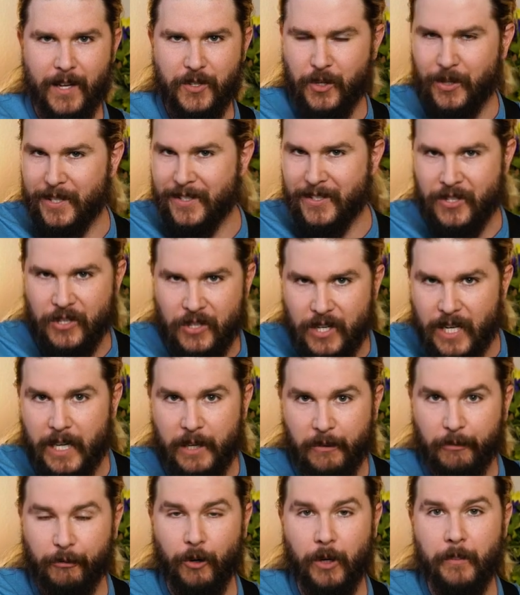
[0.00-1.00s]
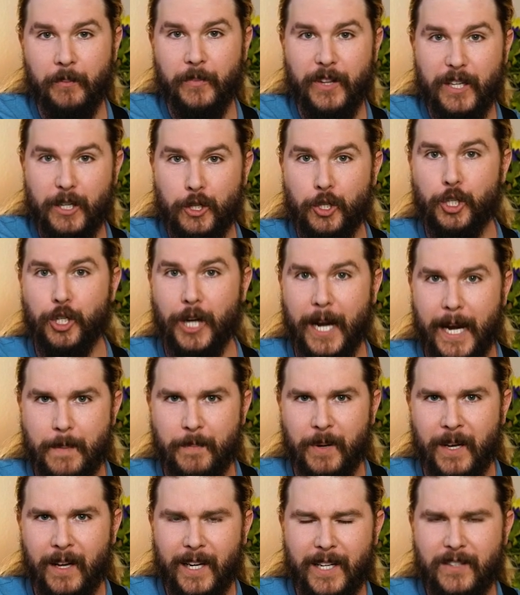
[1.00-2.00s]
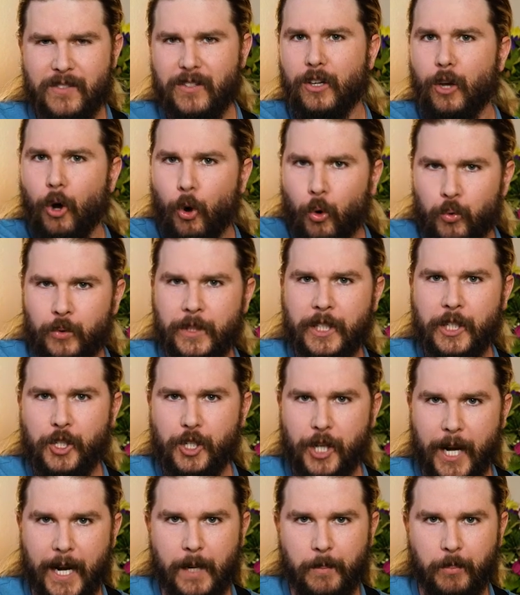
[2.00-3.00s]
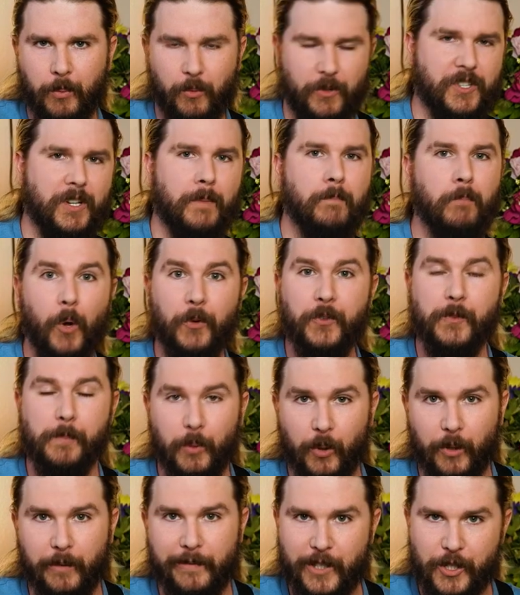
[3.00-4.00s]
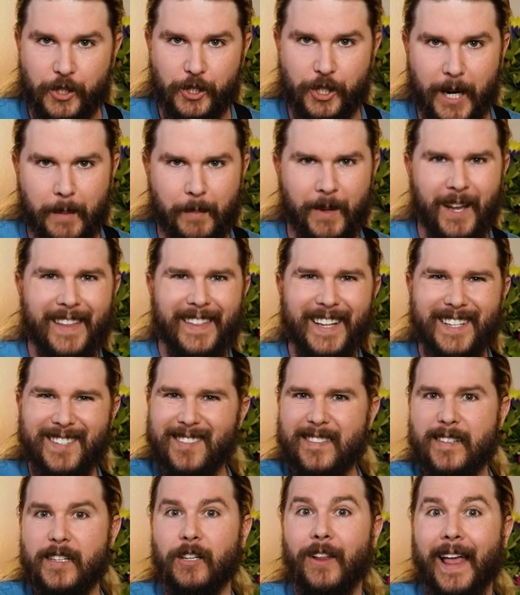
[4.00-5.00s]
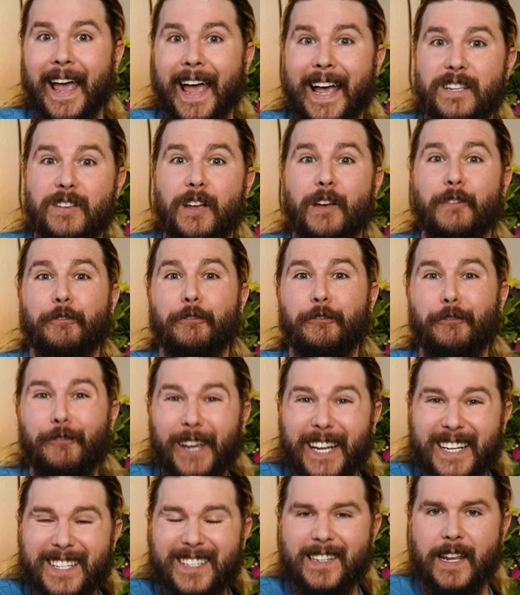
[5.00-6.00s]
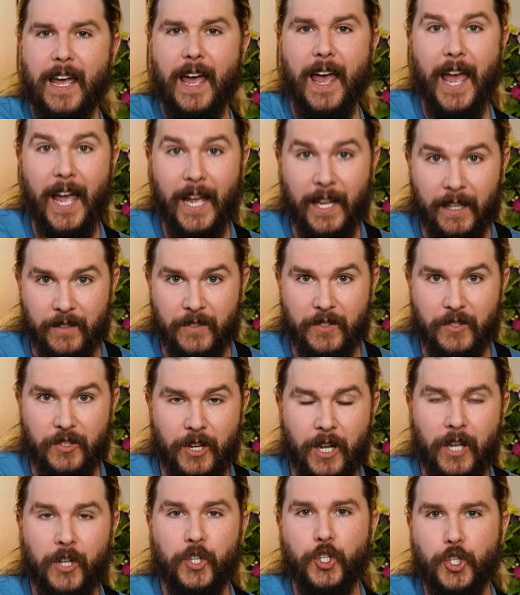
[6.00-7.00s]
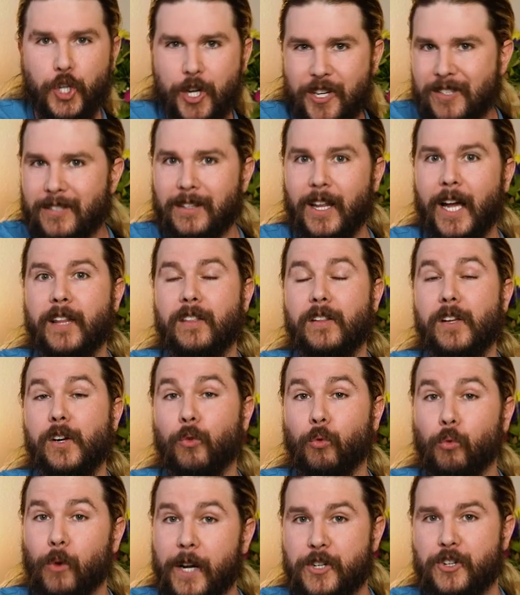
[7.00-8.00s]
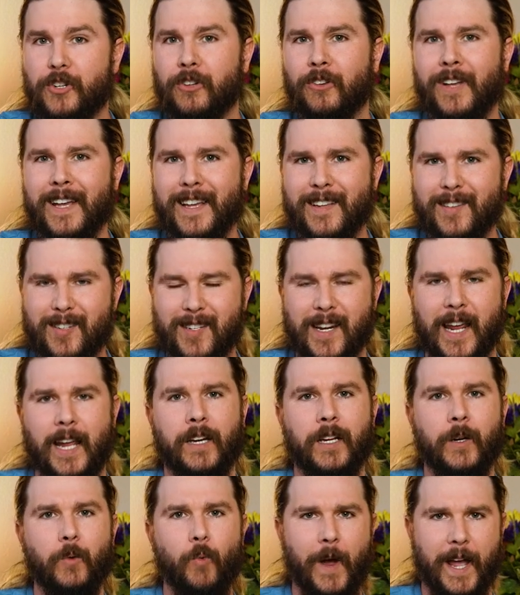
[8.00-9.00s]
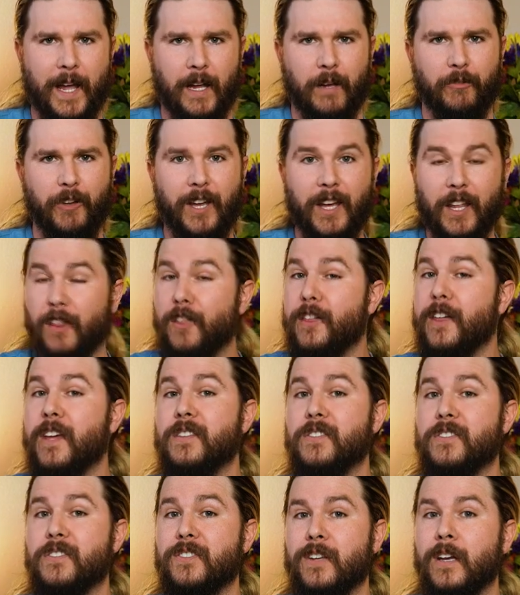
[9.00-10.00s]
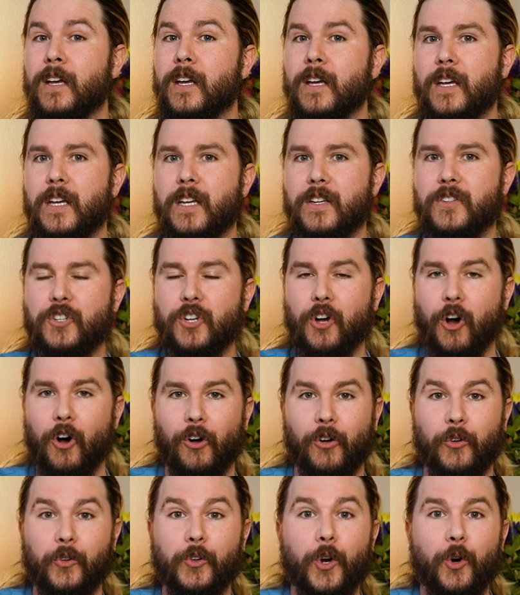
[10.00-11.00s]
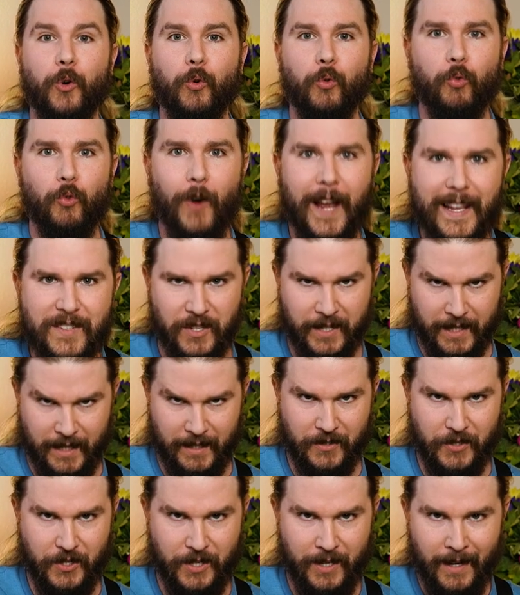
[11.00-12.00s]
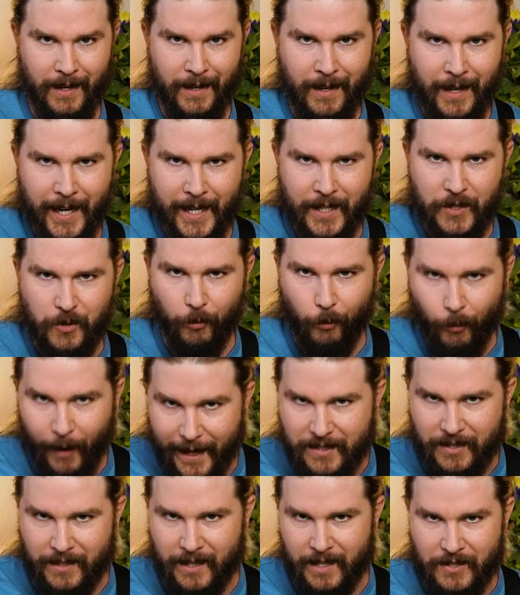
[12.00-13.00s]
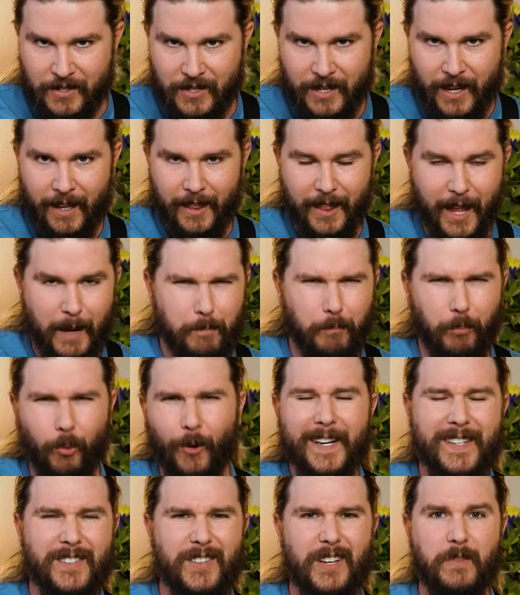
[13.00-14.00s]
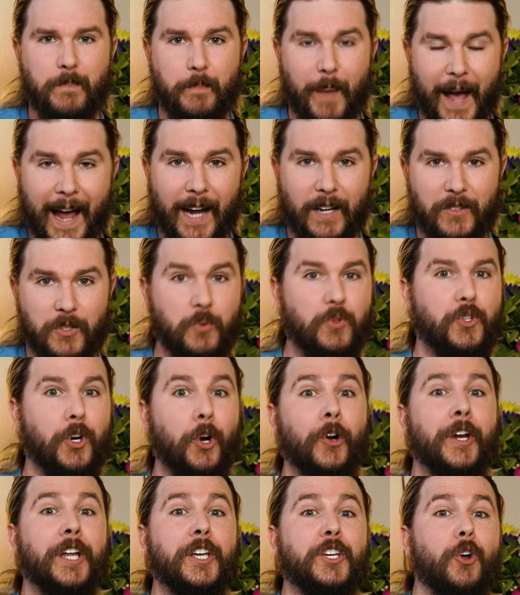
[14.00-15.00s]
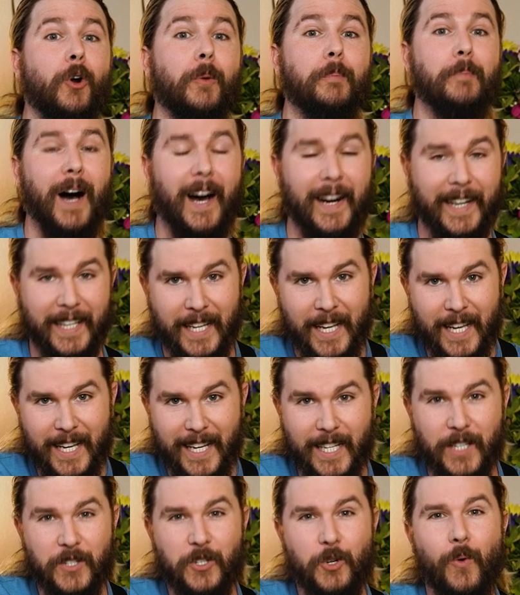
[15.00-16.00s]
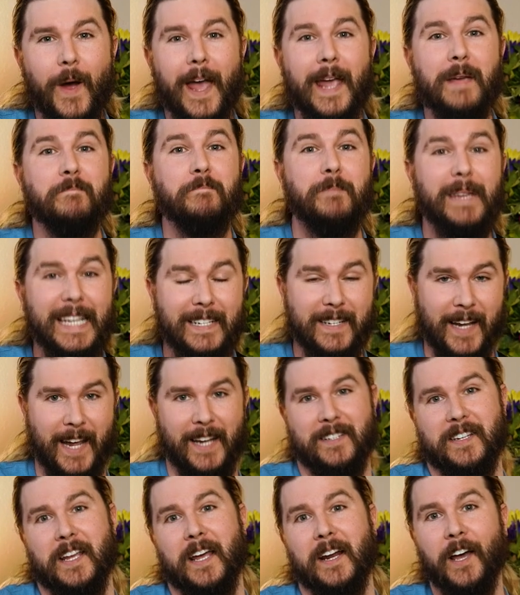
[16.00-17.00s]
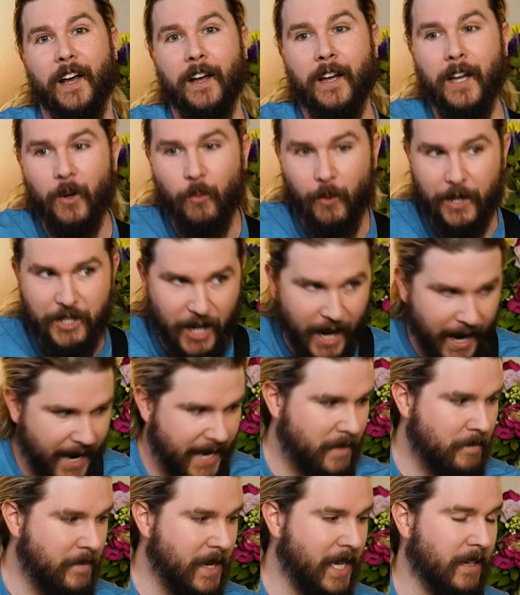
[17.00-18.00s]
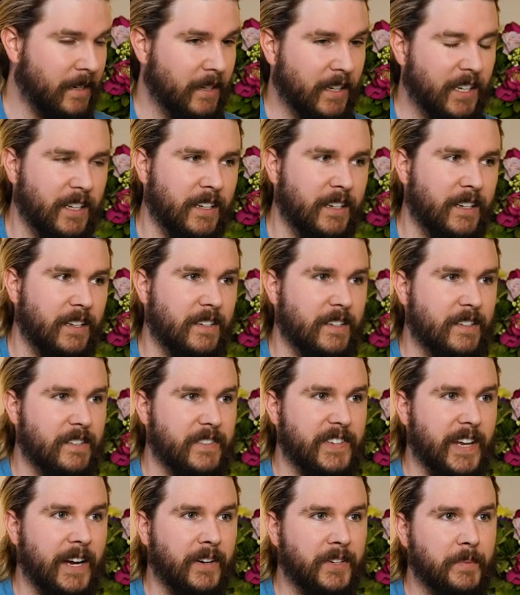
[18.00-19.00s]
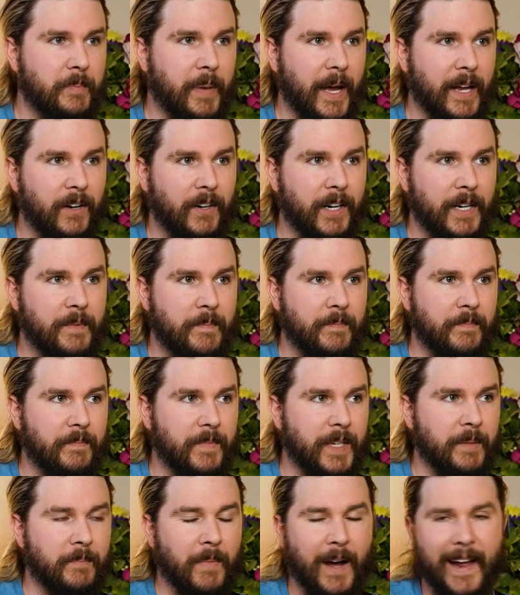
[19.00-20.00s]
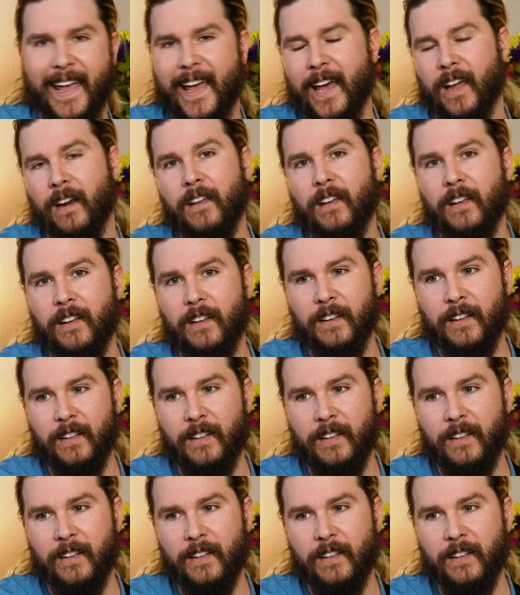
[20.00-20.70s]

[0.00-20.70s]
As you can see from this shape, it's the only shape, or some multiple of this shape, that still has fixed ends, just like the original standing wave. This is called resonance, and it's resonance that brings us back to turning your body into a meat antenna, which I admit sounded better in my head.